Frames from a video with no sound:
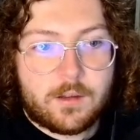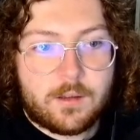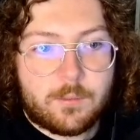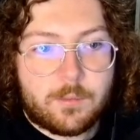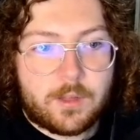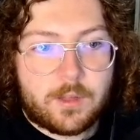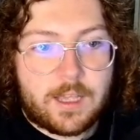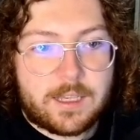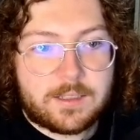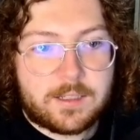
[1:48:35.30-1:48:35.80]

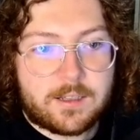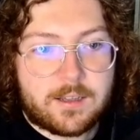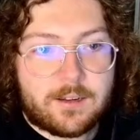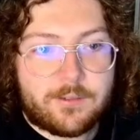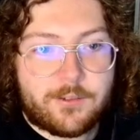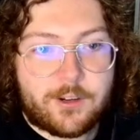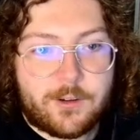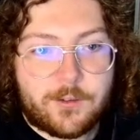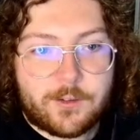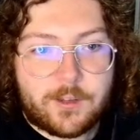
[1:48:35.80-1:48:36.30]
Plastic
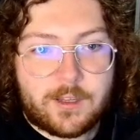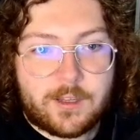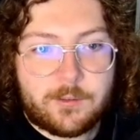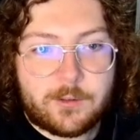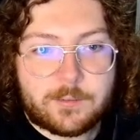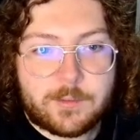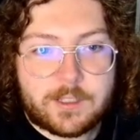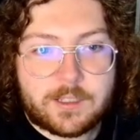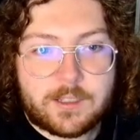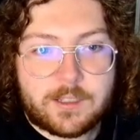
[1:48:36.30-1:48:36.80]
covering over the label
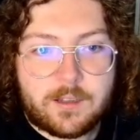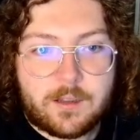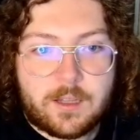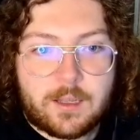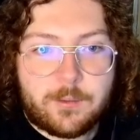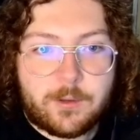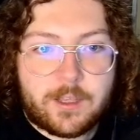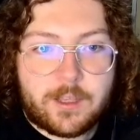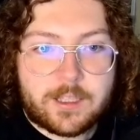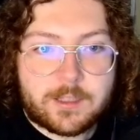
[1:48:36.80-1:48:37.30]
is missing and the
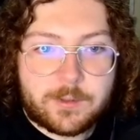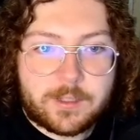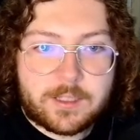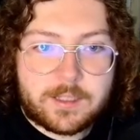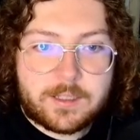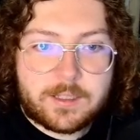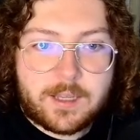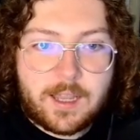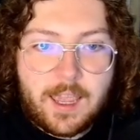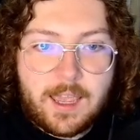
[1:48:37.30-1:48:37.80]
label has been
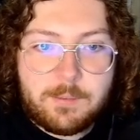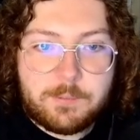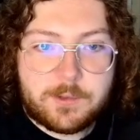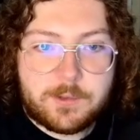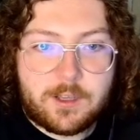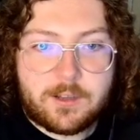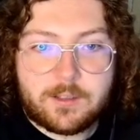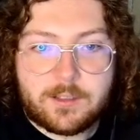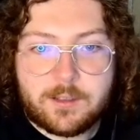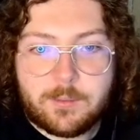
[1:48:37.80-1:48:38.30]
taped
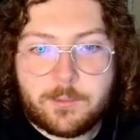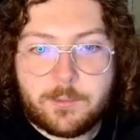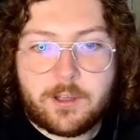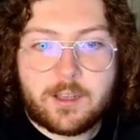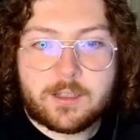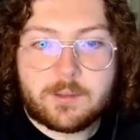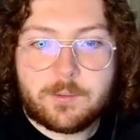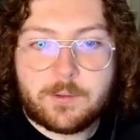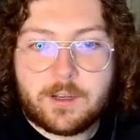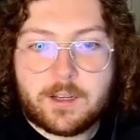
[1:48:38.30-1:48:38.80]
onto the
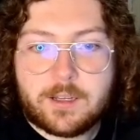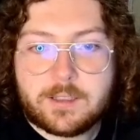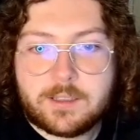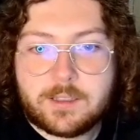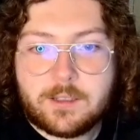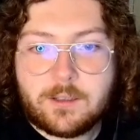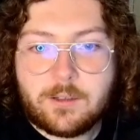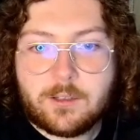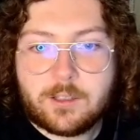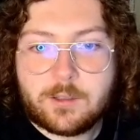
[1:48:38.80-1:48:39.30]
box, but it
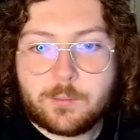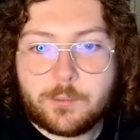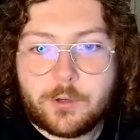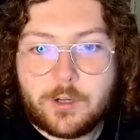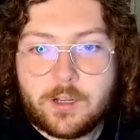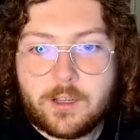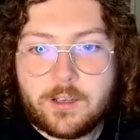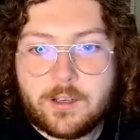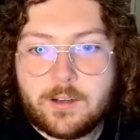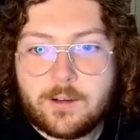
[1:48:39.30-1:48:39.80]
still looks
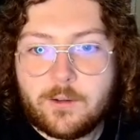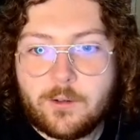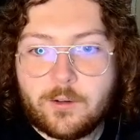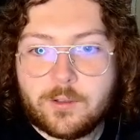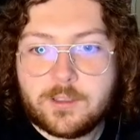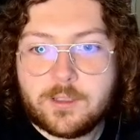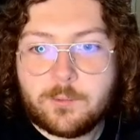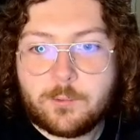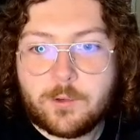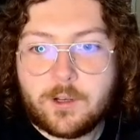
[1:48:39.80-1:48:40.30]
pretty good and
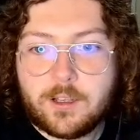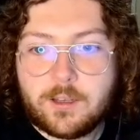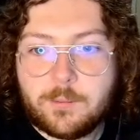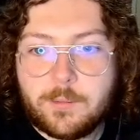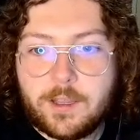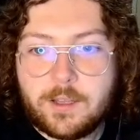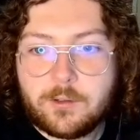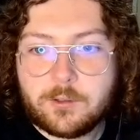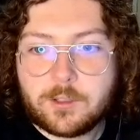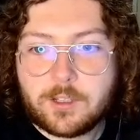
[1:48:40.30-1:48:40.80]
holds up well. The
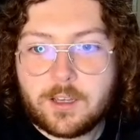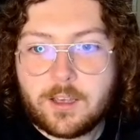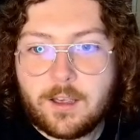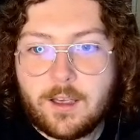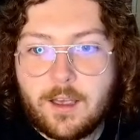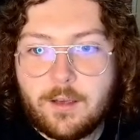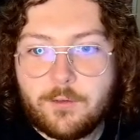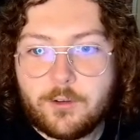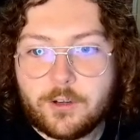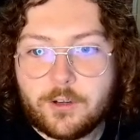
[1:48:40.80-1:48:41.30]
manual's
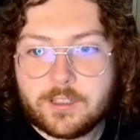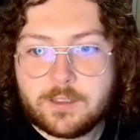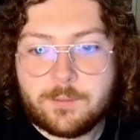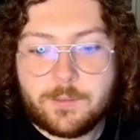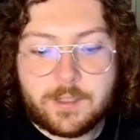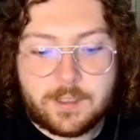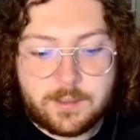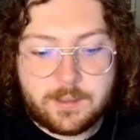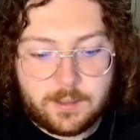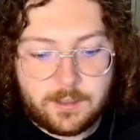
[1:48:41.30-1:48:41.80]
cover is
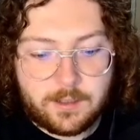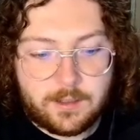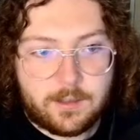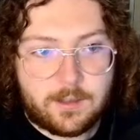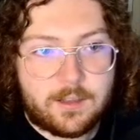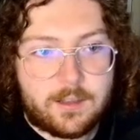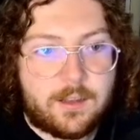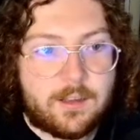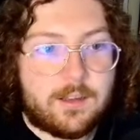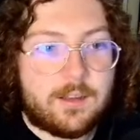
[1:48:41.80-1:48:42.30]
missing.
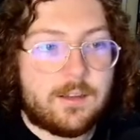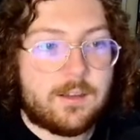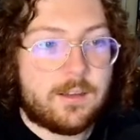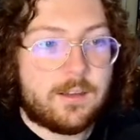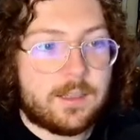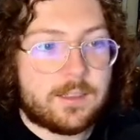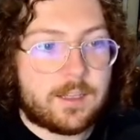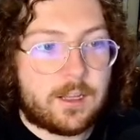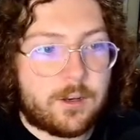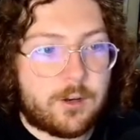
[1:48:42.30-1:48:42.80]

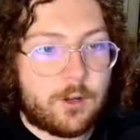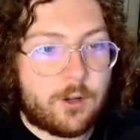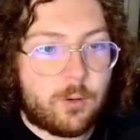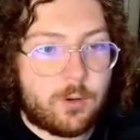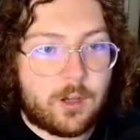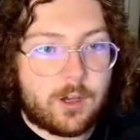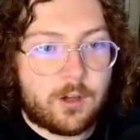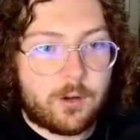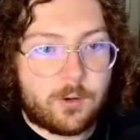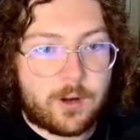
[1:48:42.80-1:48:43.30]
That's a
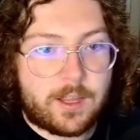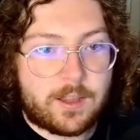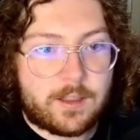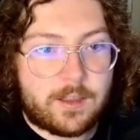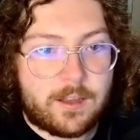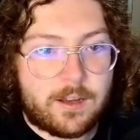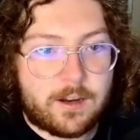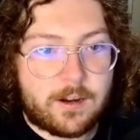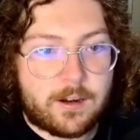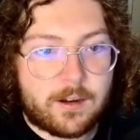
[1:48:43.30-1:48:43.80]
no-go right
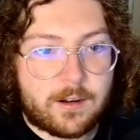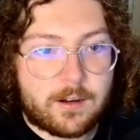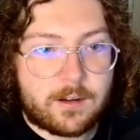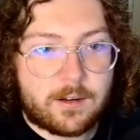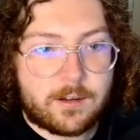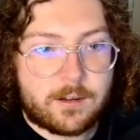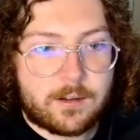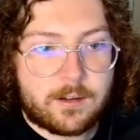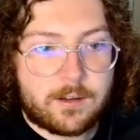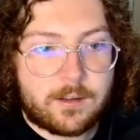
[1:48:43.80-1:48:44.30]
there.
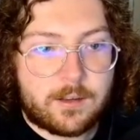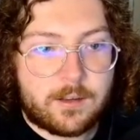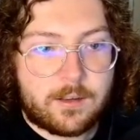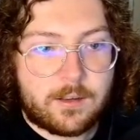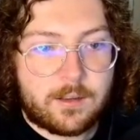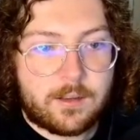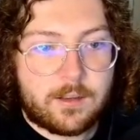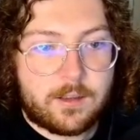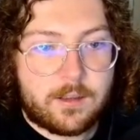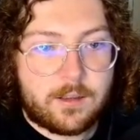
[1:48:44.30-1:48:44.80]

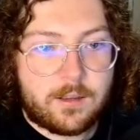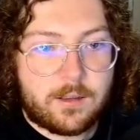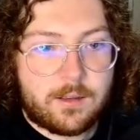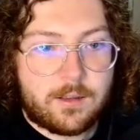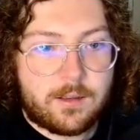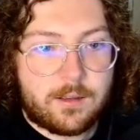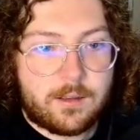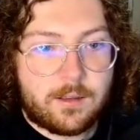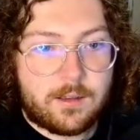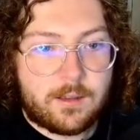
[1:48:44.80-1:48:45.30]

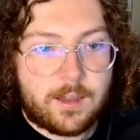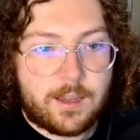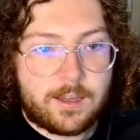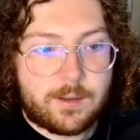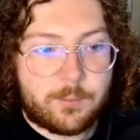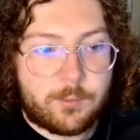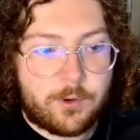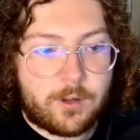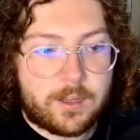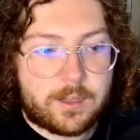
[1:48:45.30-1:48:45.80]
I
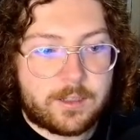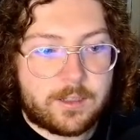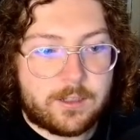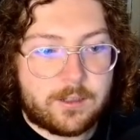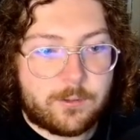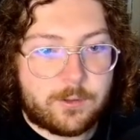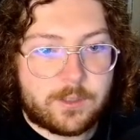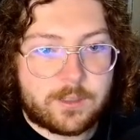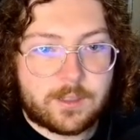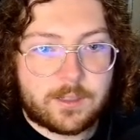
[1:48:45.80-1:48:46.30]
could probably
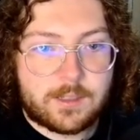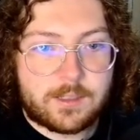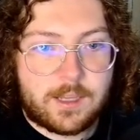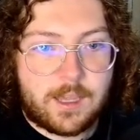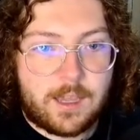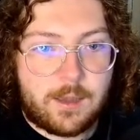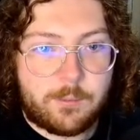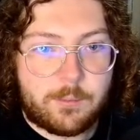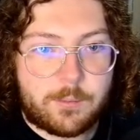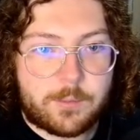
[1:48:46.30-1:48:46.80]
deal with the
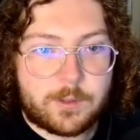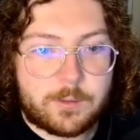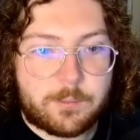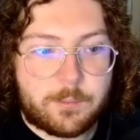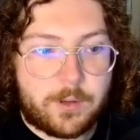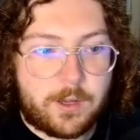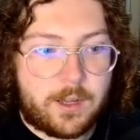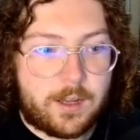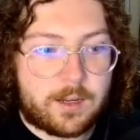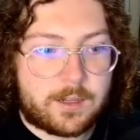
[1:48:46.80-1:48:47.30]
taped
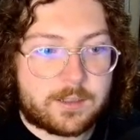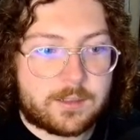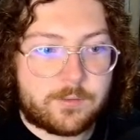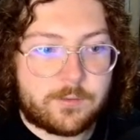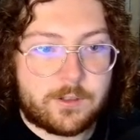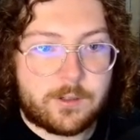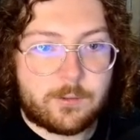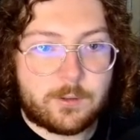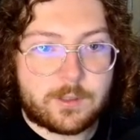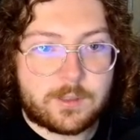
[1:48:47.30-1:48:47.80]
box
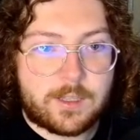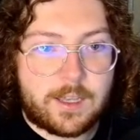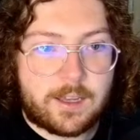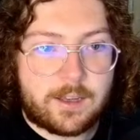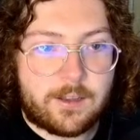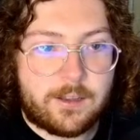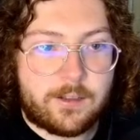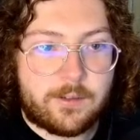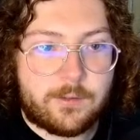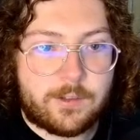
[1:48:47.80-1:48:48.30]
if it was
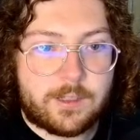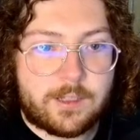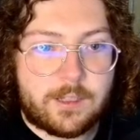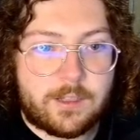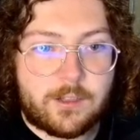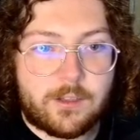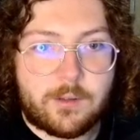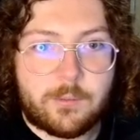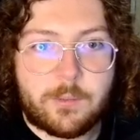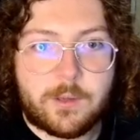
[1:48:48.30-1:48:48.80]
that good of a
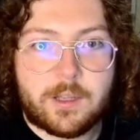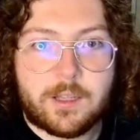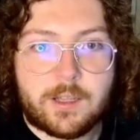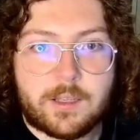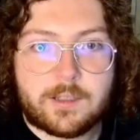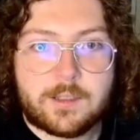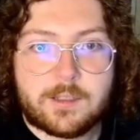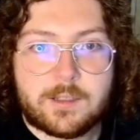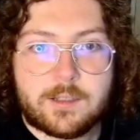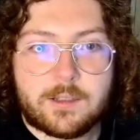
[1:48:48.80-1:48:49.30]
deal,
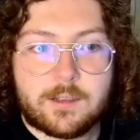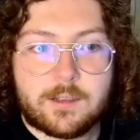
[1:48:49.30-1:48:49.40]
but...